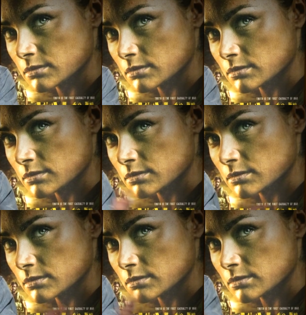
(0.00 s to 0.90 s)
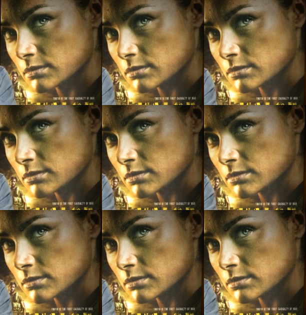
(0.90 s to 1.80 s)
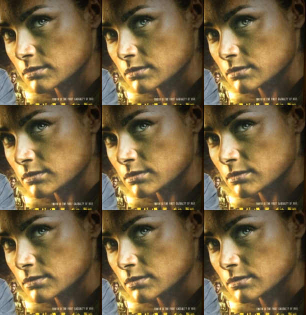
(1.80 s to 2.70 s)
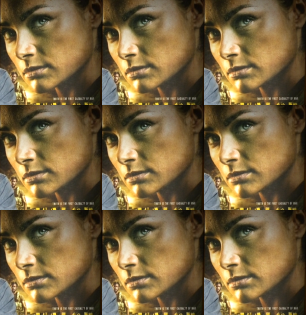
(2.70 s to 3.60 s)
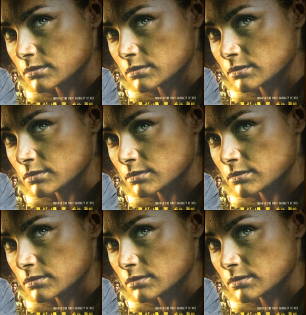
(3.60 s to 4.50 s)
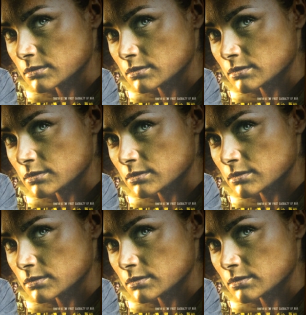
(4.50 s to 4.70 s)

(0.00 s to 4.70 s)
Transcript: The person shown says nothing.